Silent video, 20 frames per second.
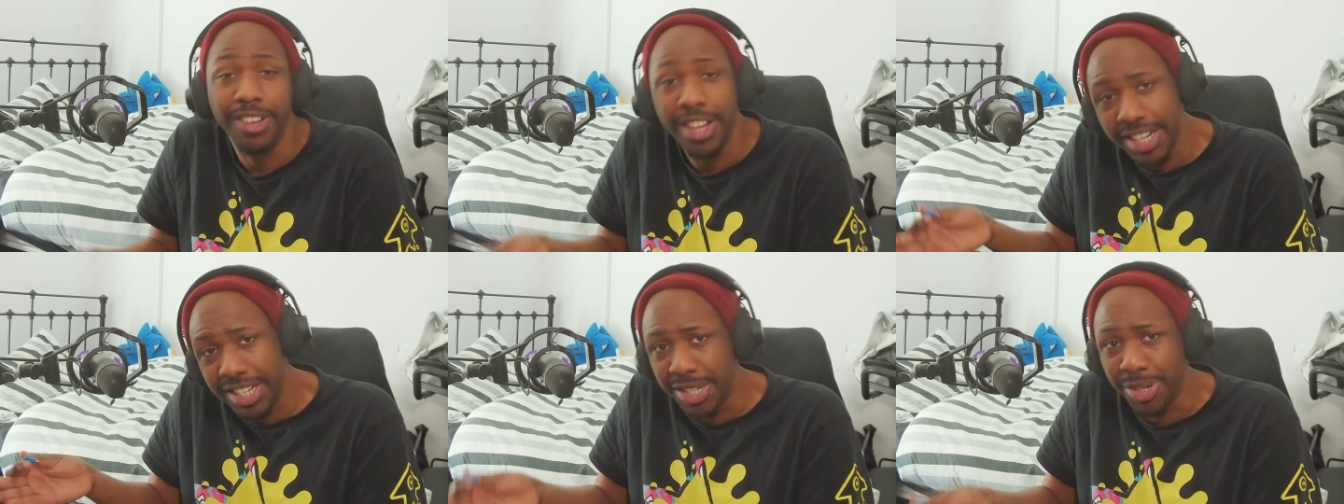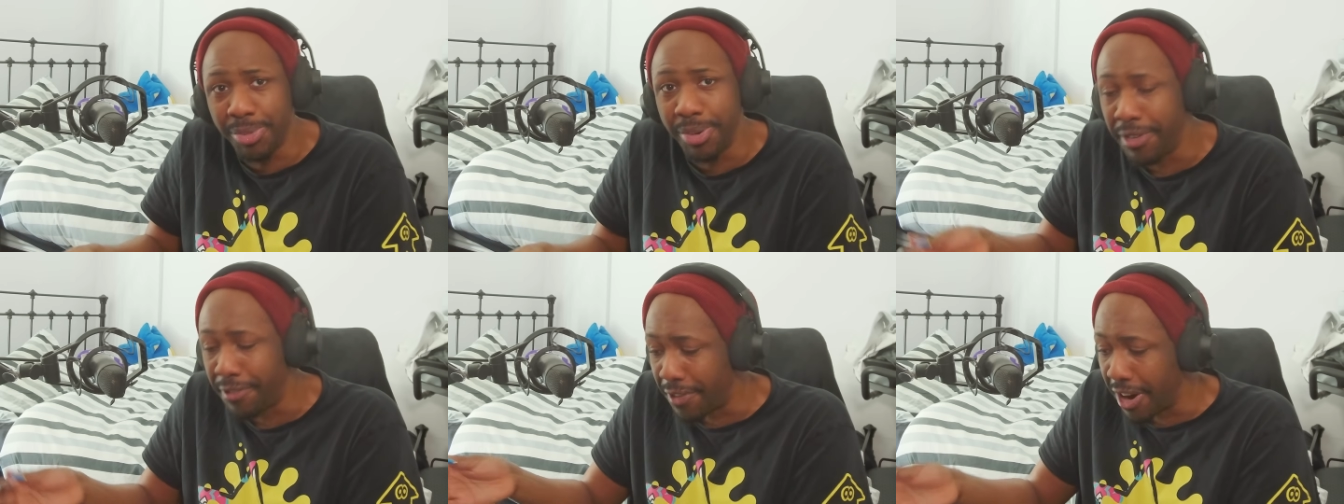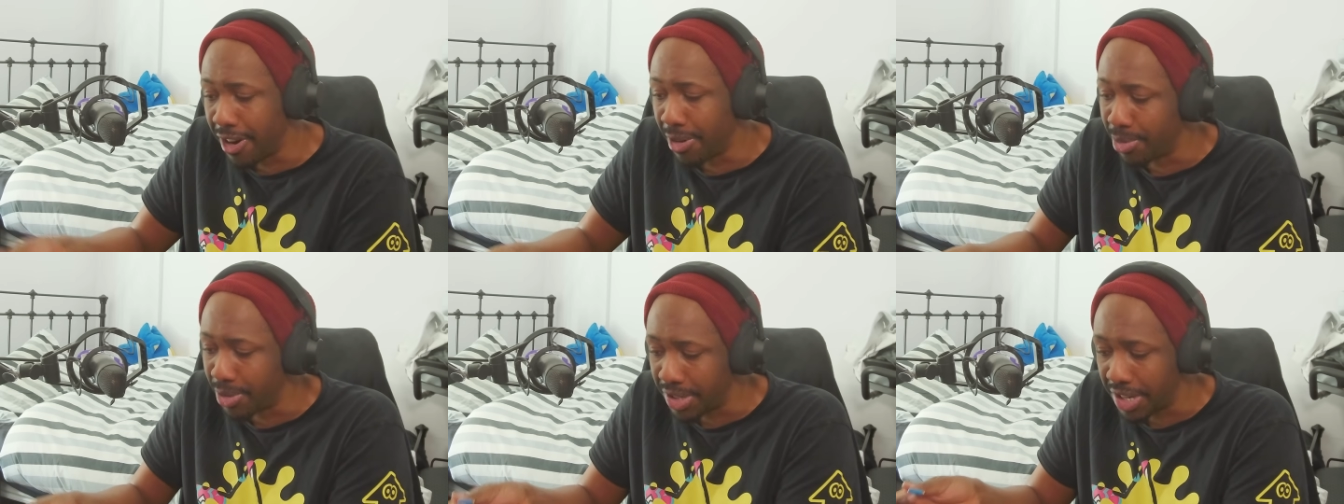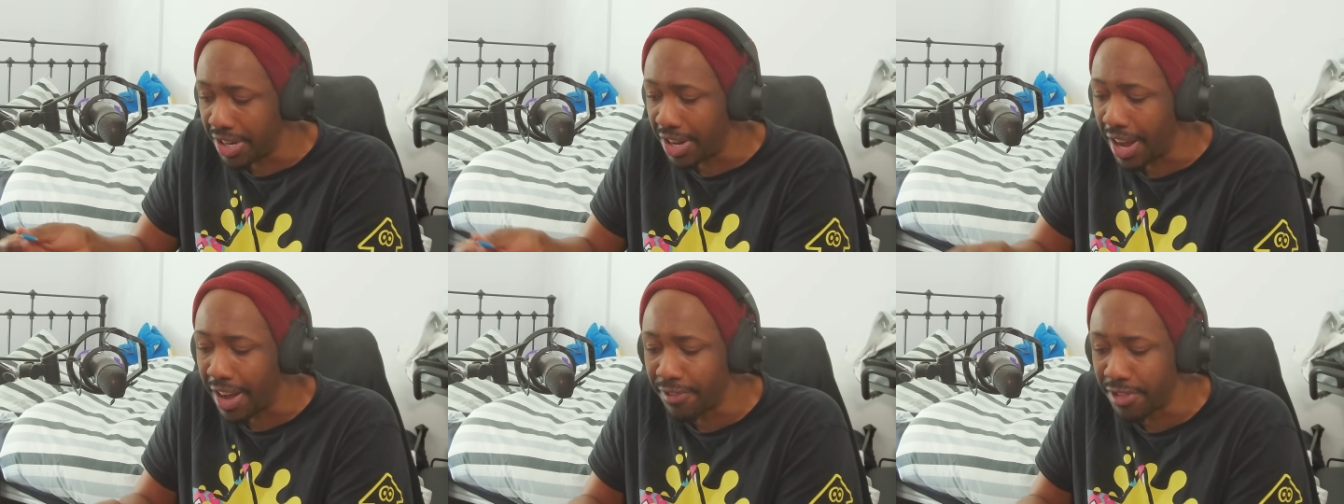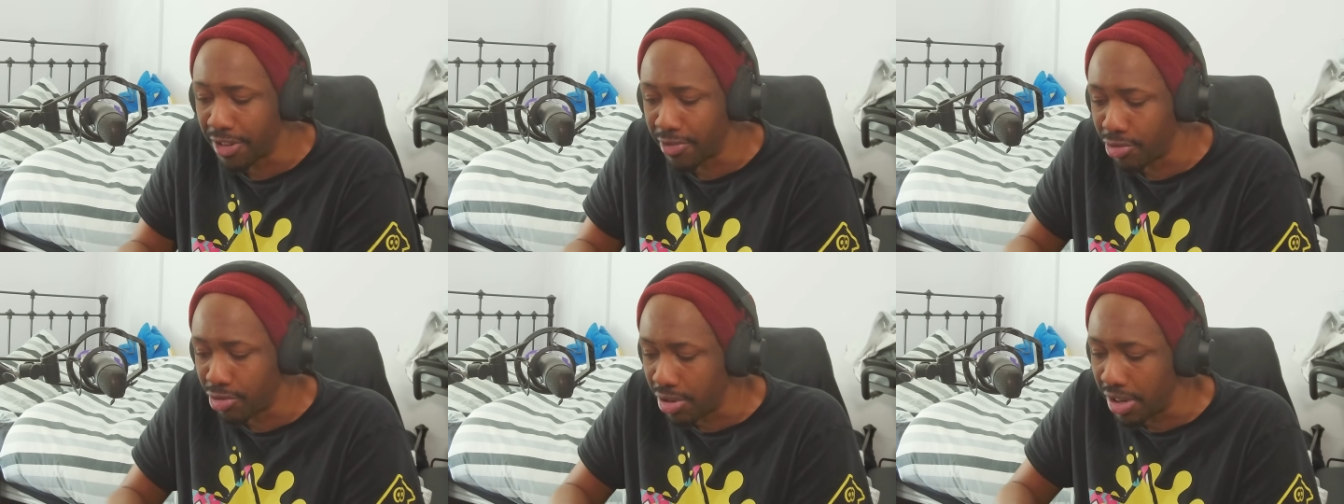there's so many variables that you have
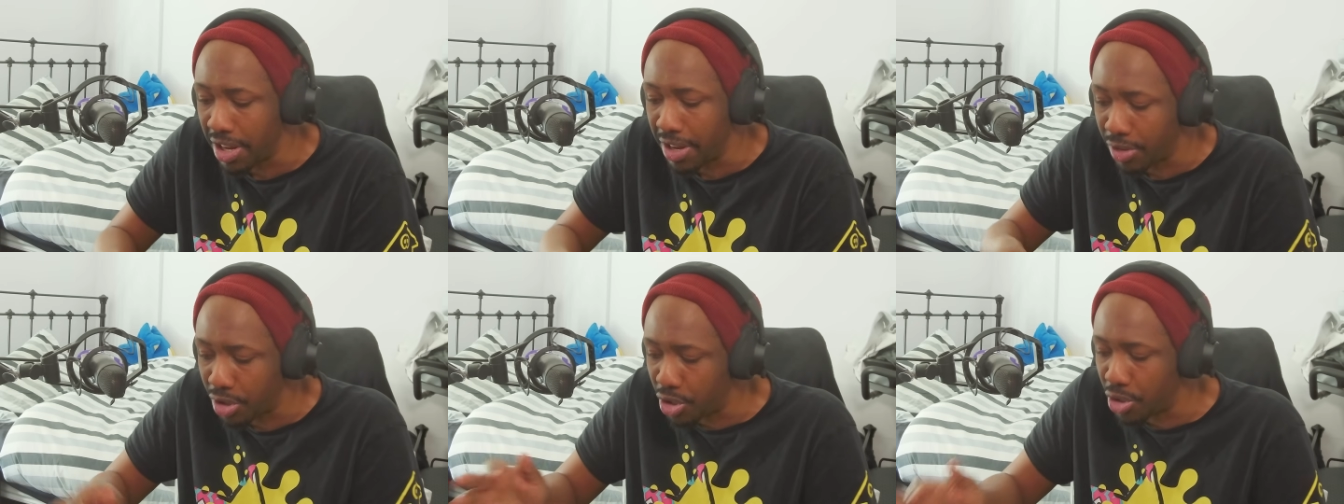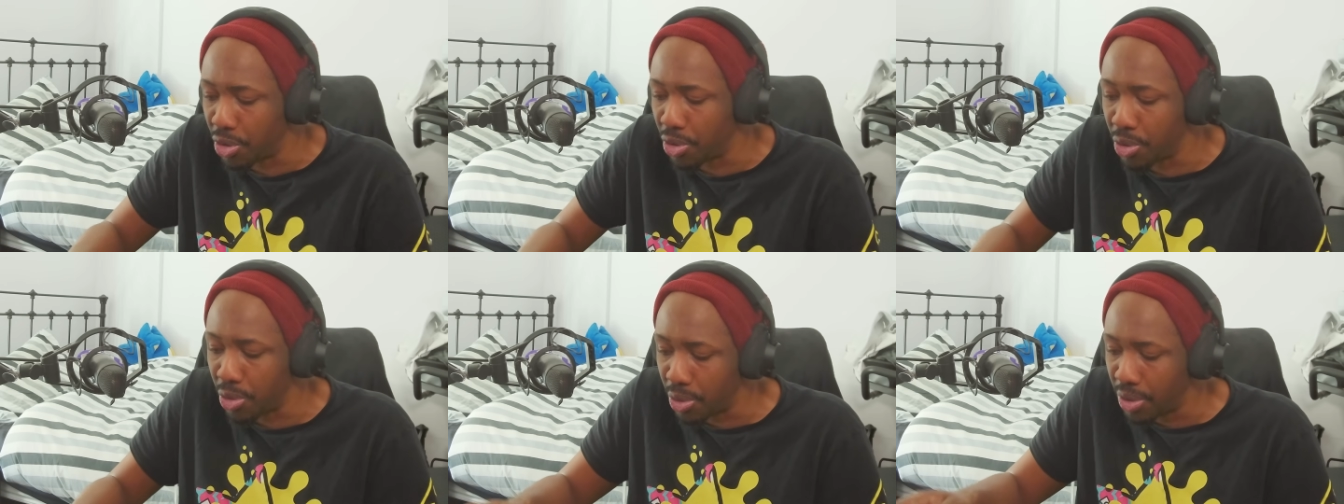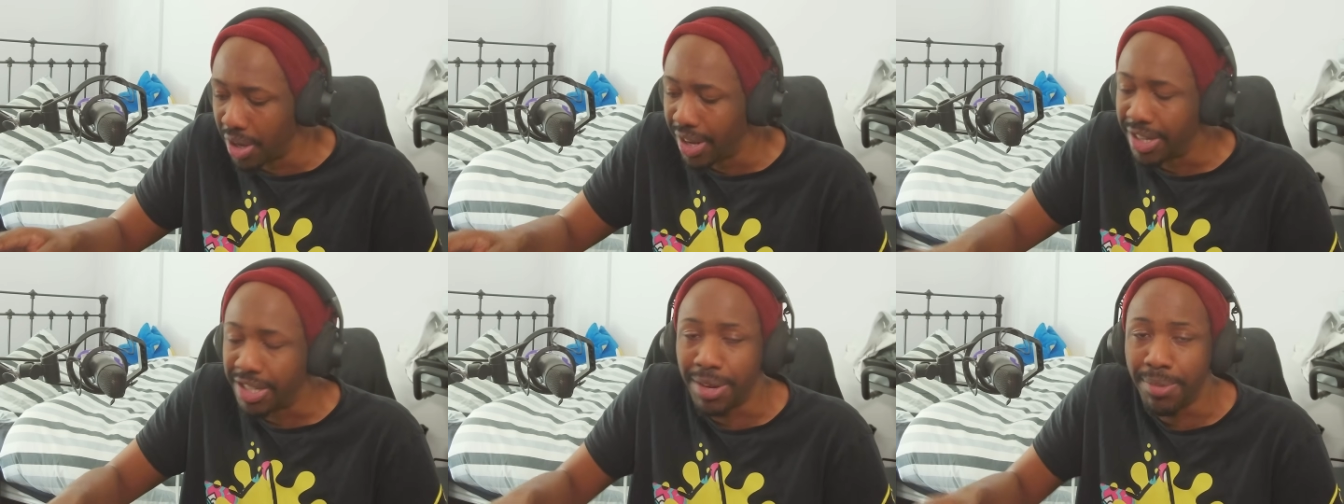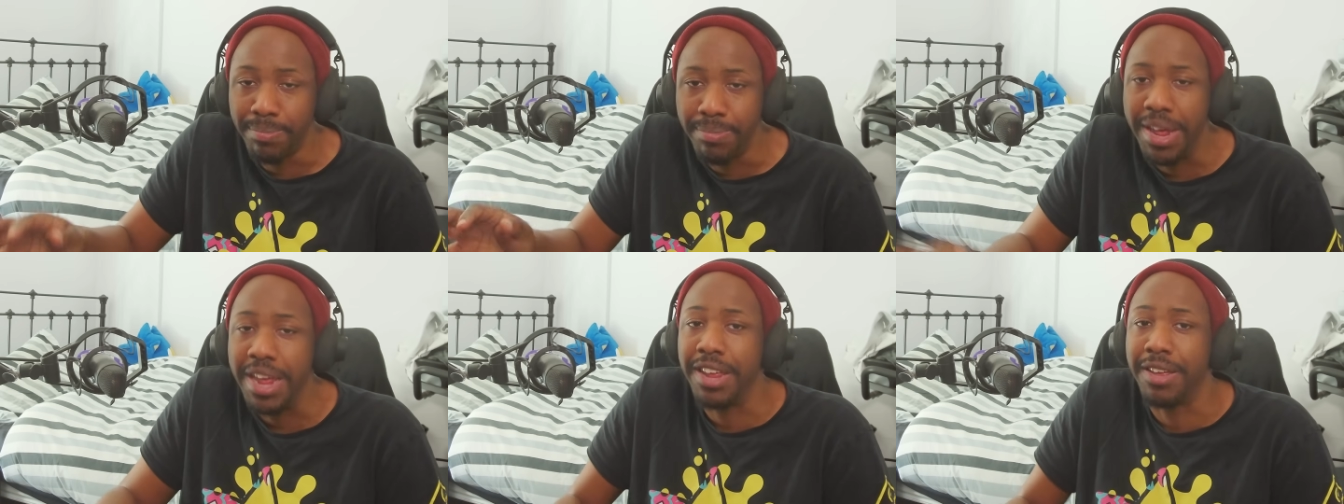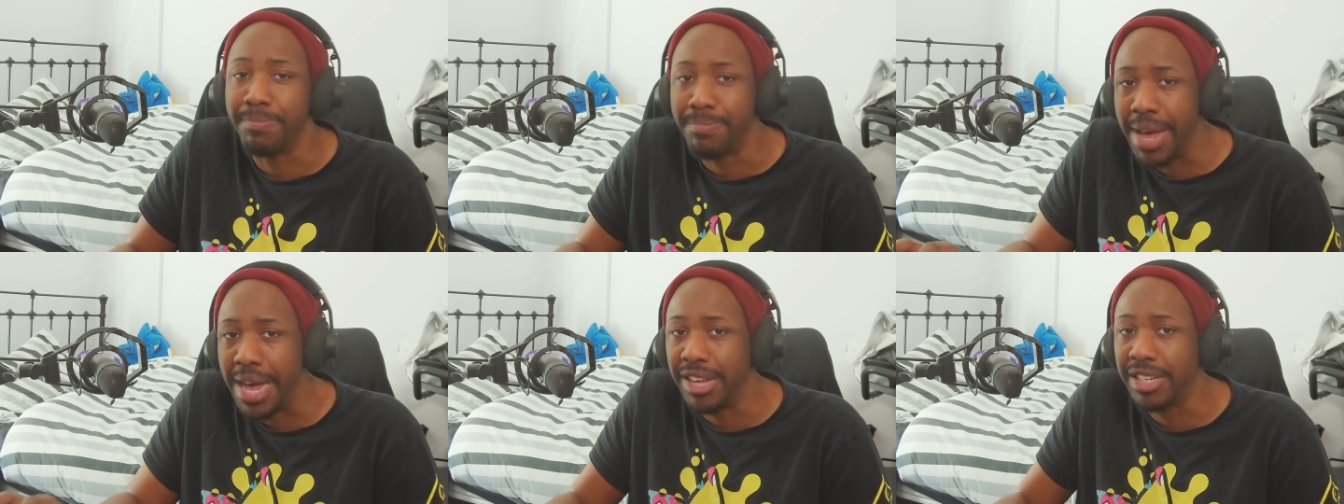to really do to
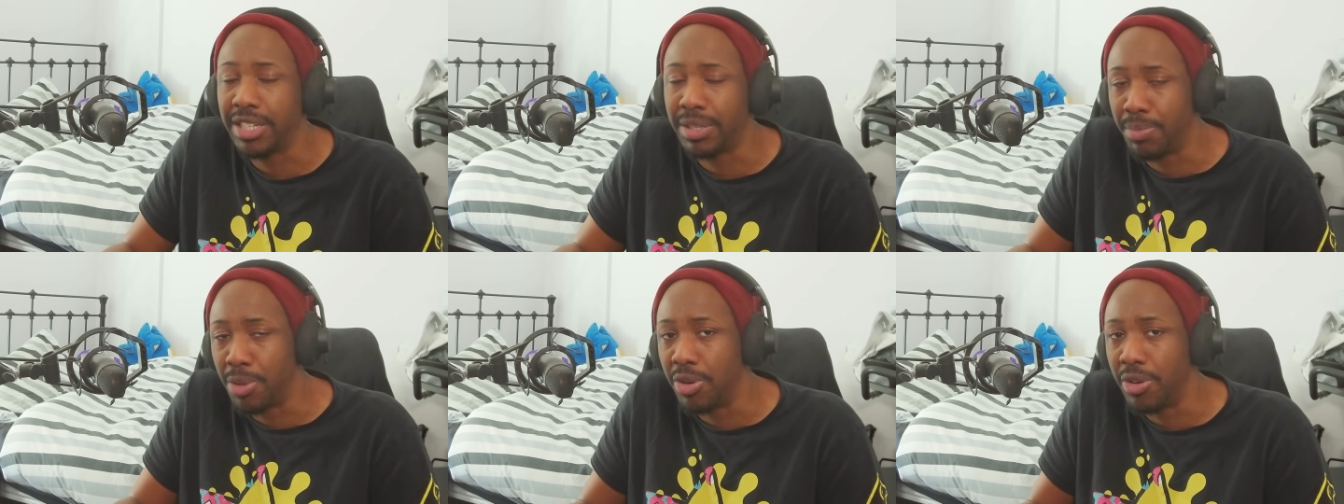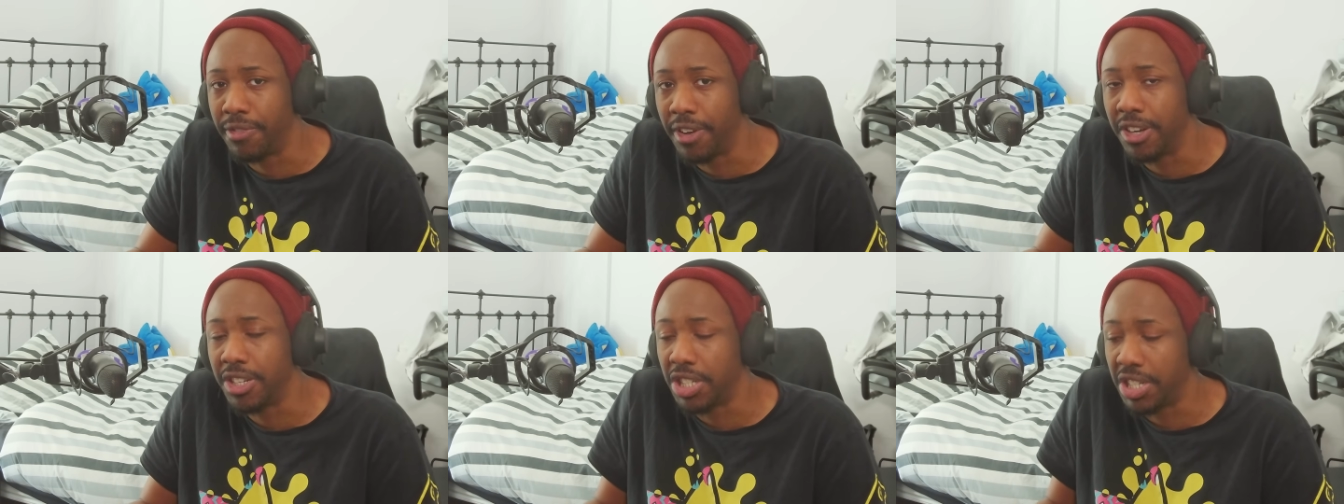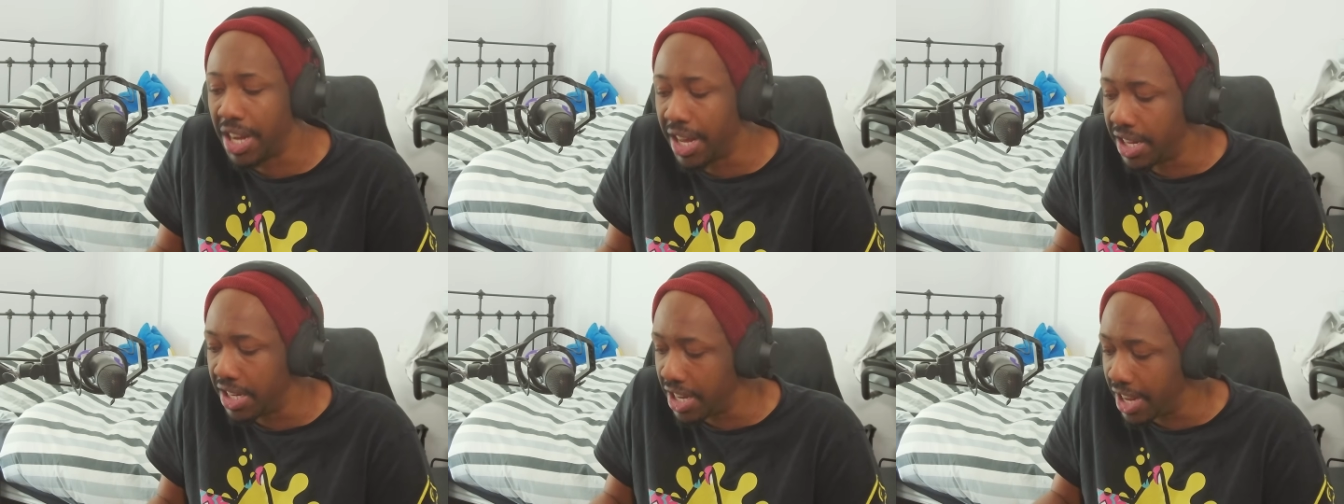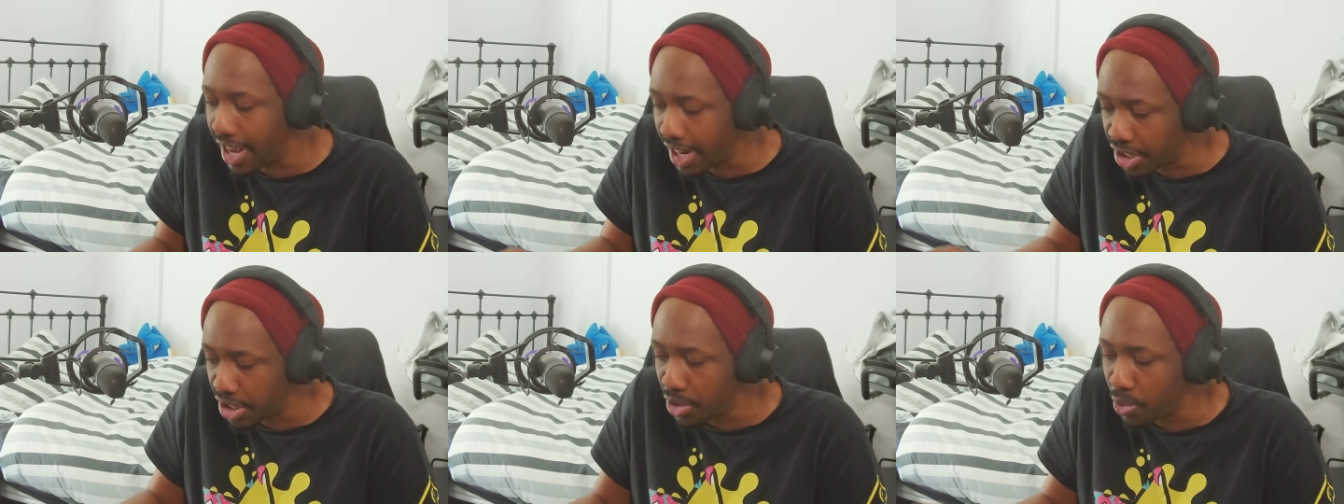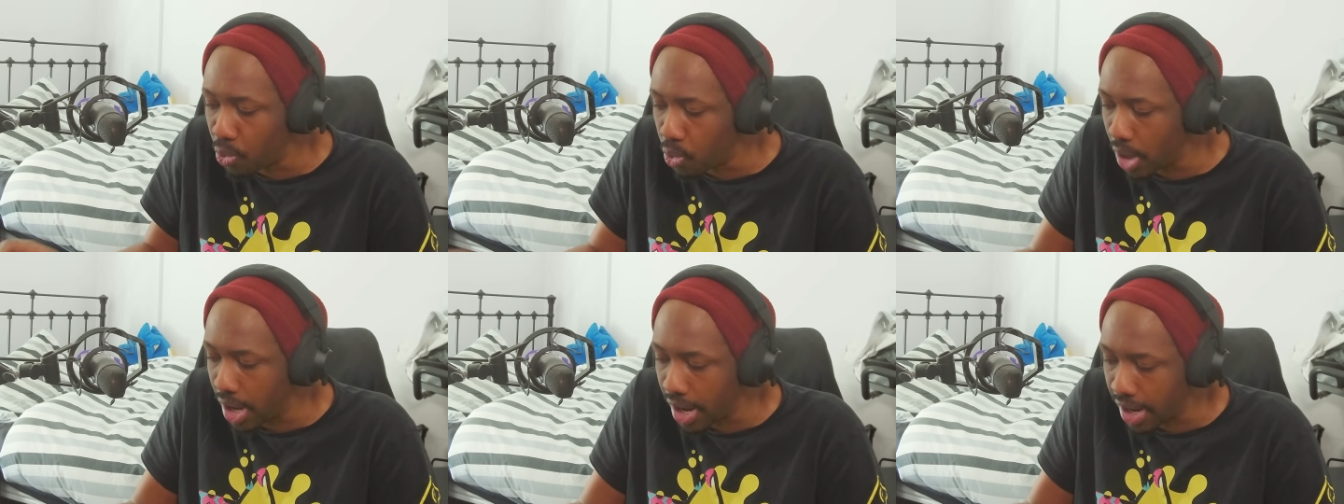make mouse mode functionality actually
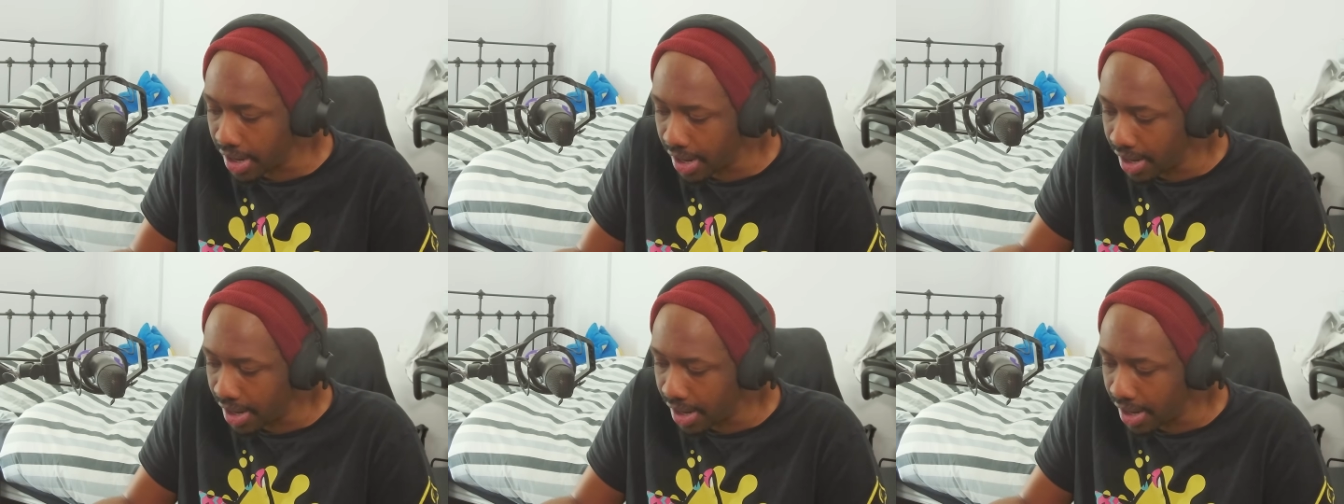work.